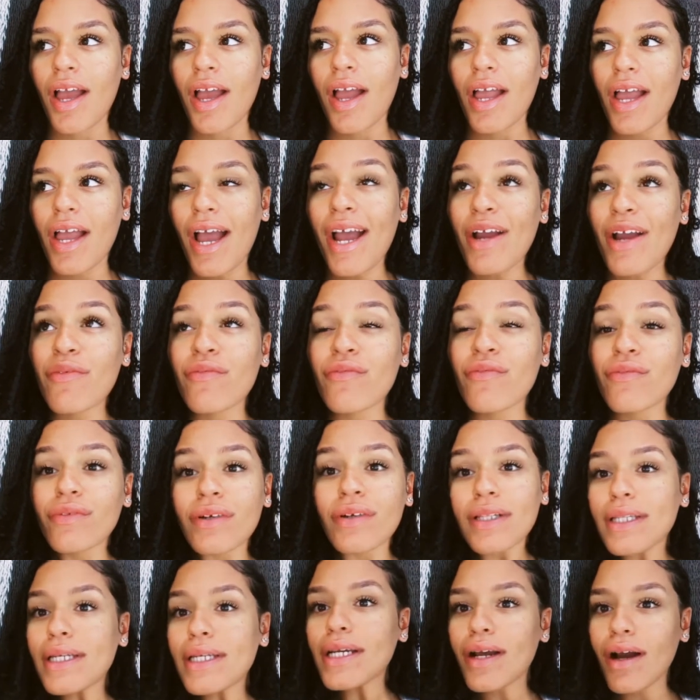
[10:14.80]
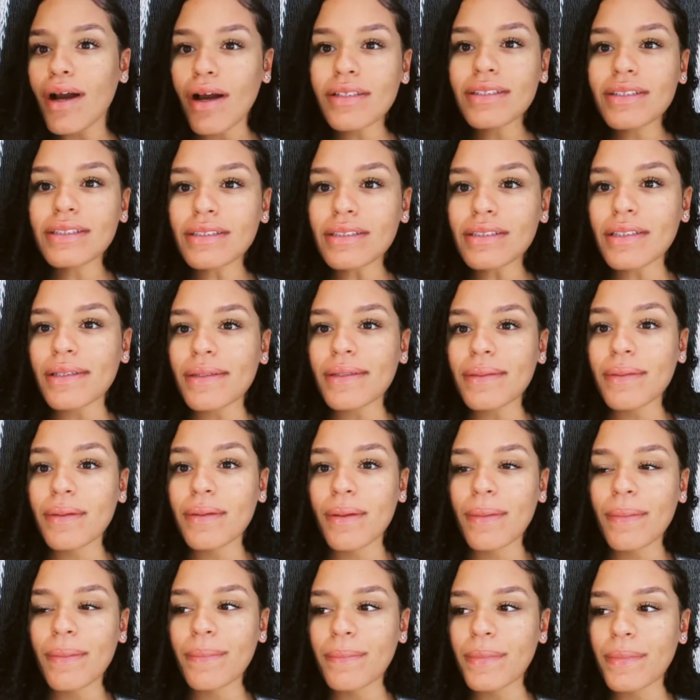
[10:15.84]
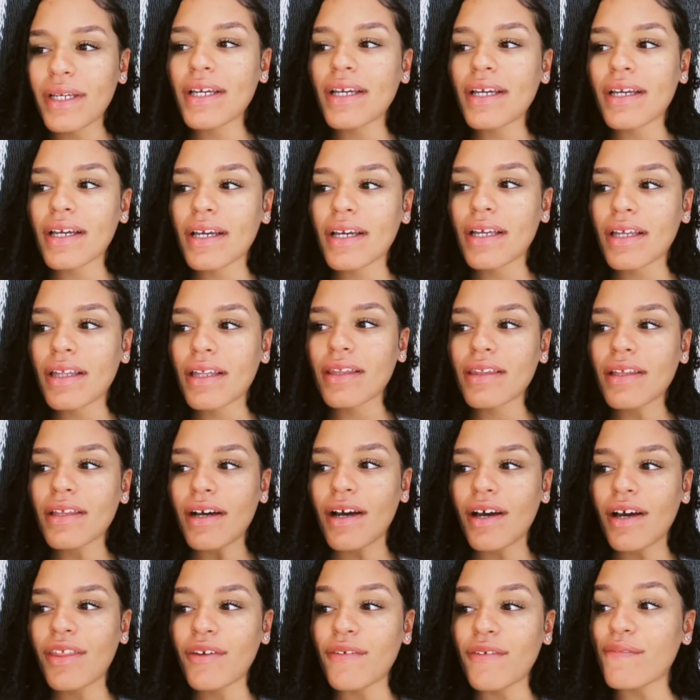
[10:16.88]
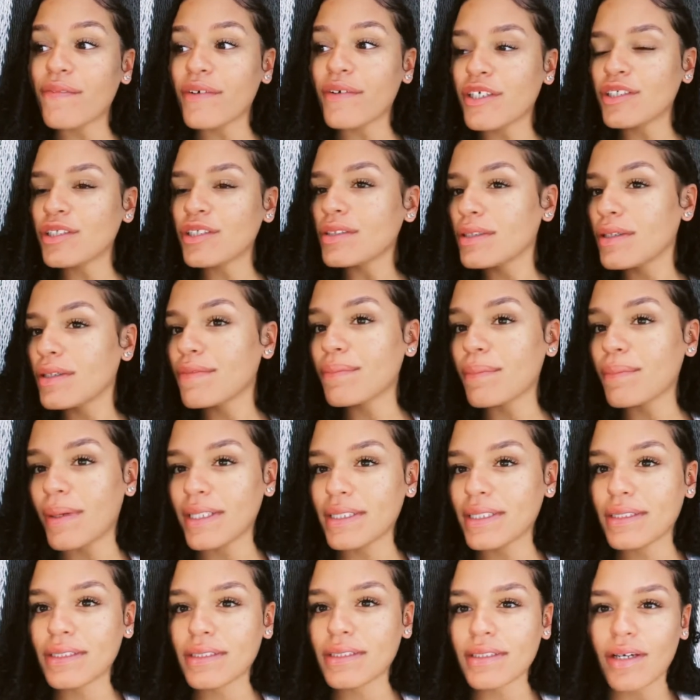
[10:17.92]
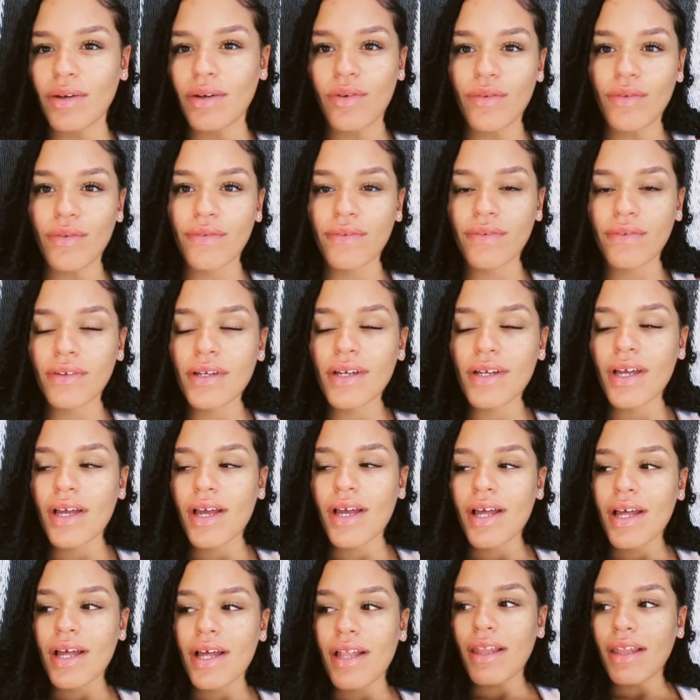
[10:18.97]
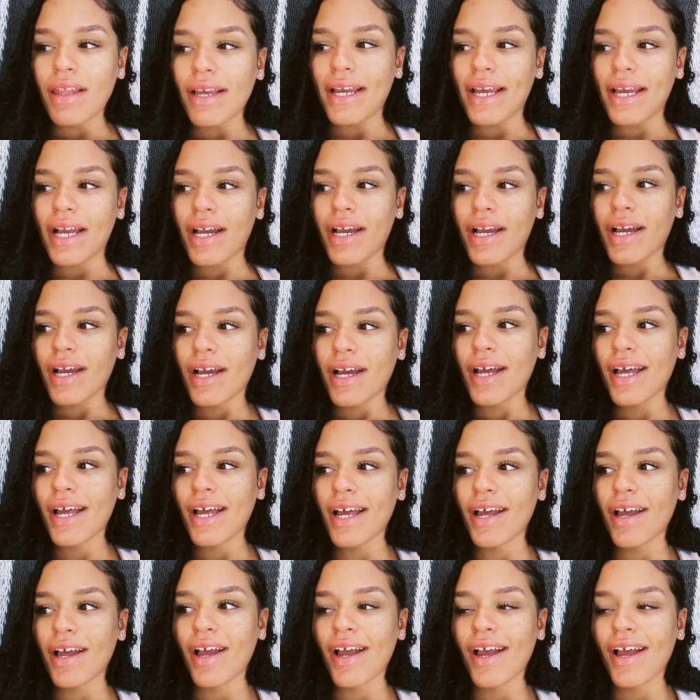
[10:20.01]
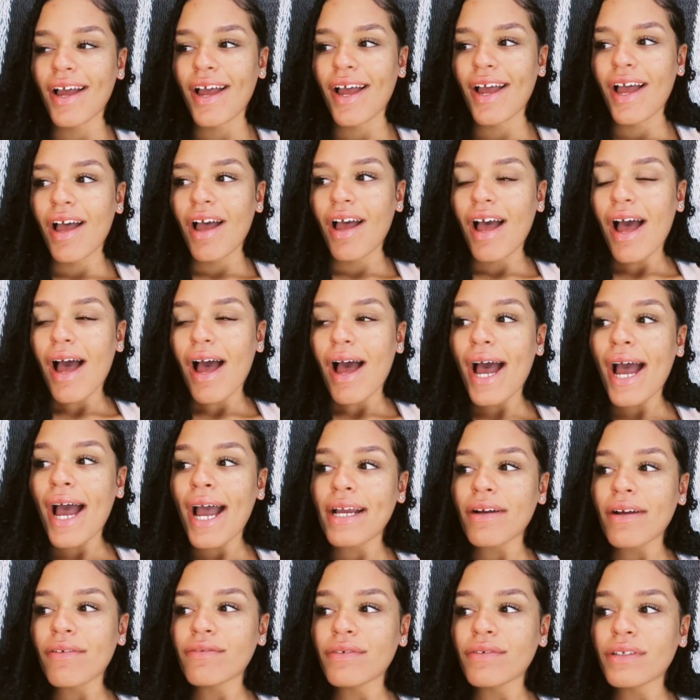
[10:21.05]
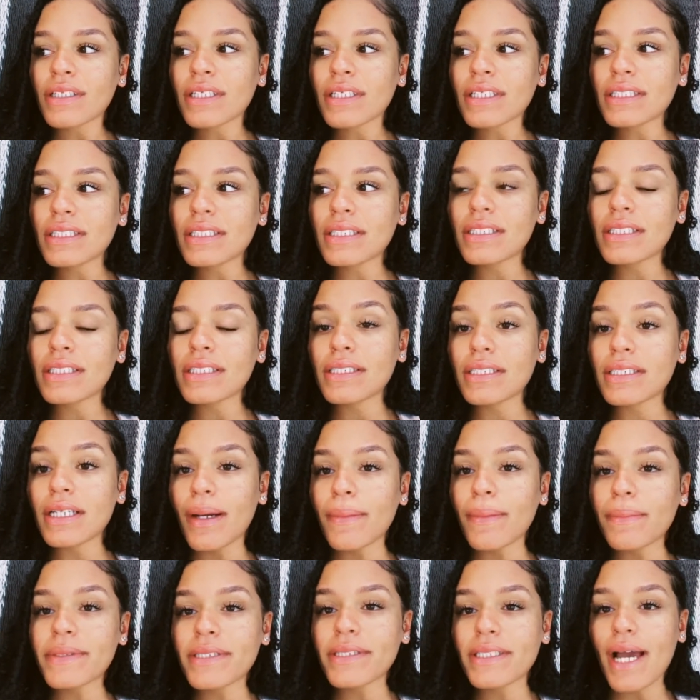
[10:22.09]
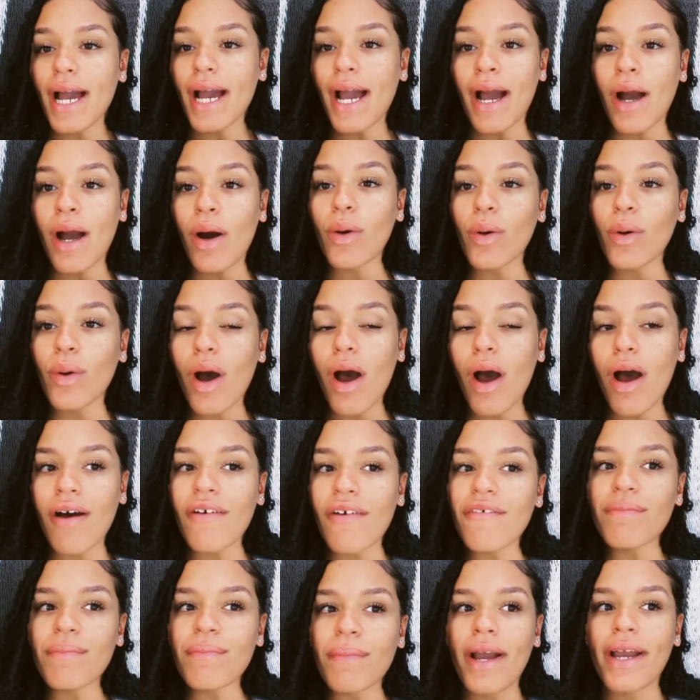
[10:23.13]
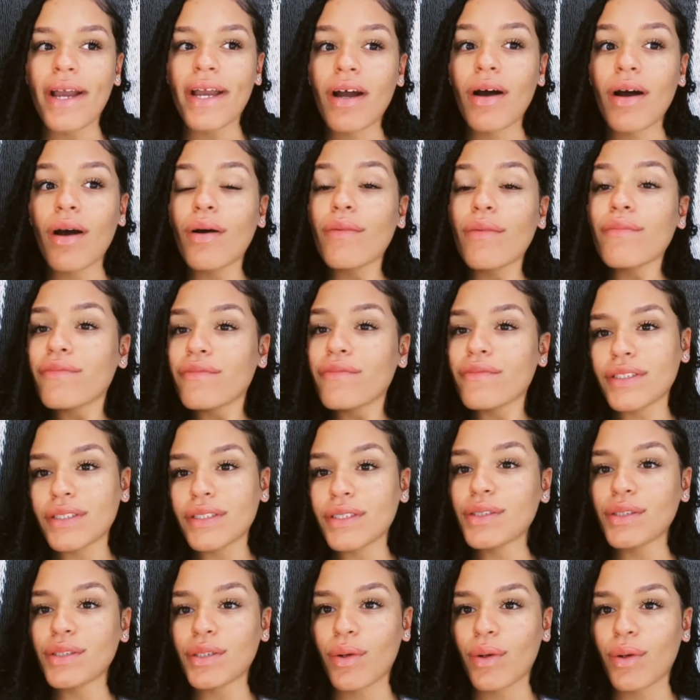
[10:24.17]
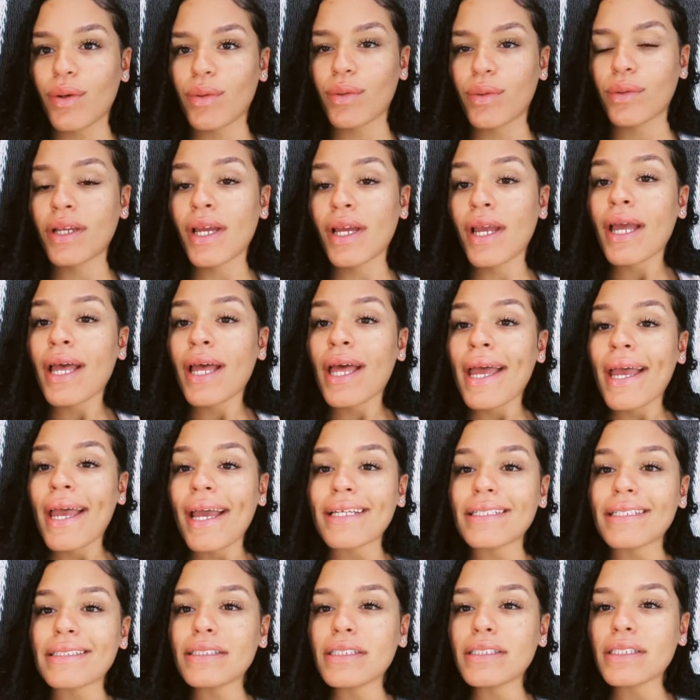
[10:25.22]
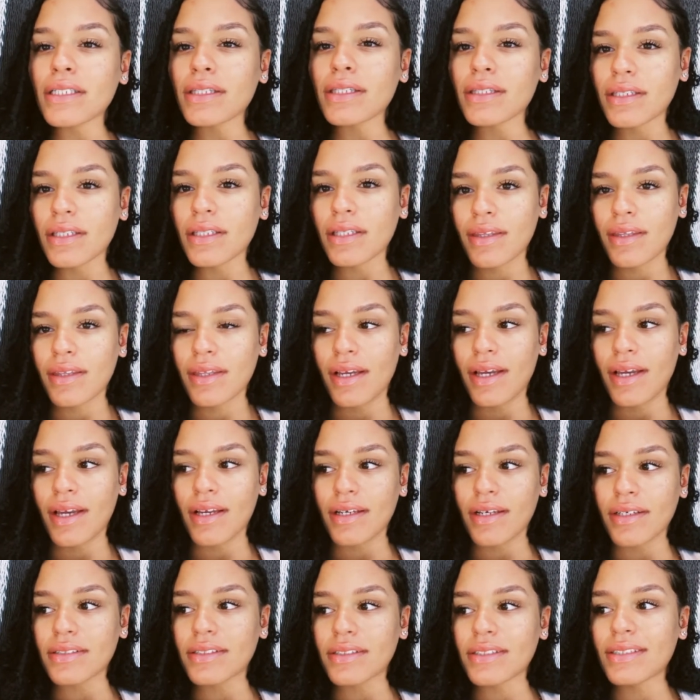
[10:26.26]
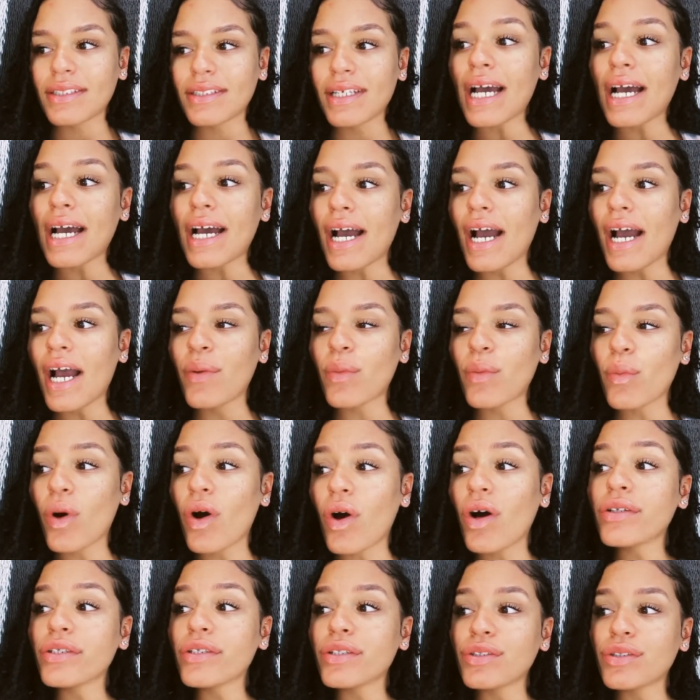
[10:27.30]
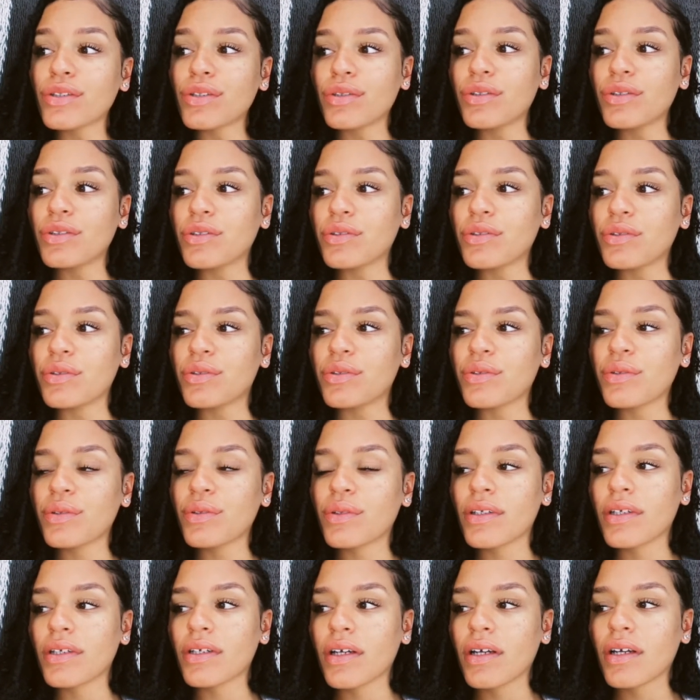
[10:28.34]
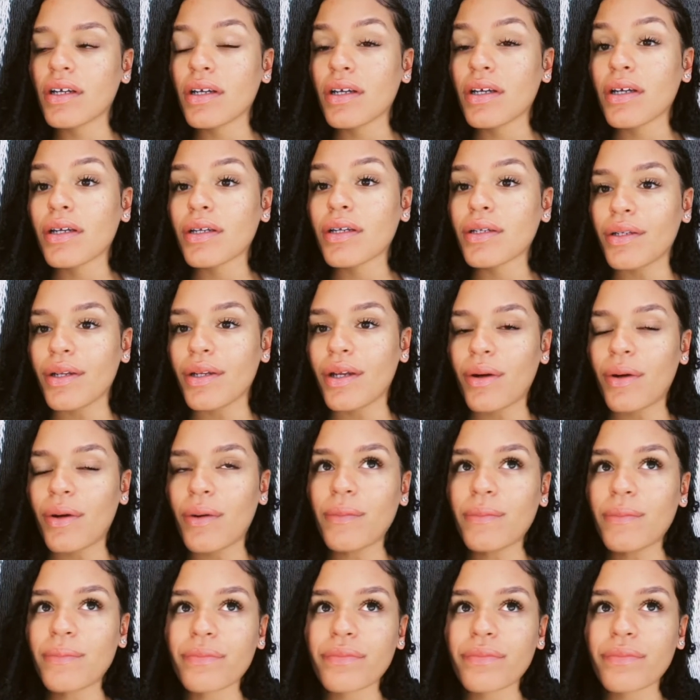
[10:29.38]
I really got to meet the other version of myself. Like, I really stepped out of my comfort zone and did the things that I wanted to do. You know,